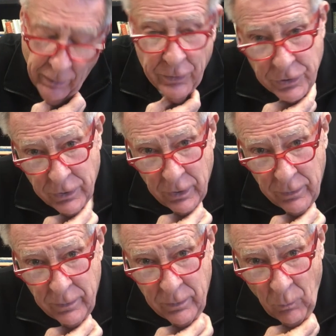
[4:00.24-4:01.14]

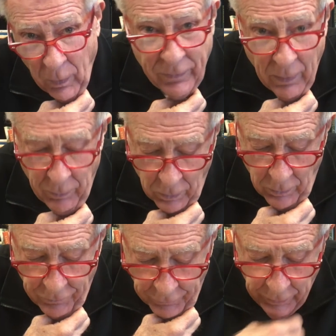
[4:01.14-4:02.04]
understood what they were
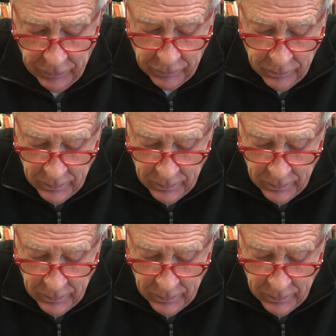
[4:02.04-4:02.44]
going through.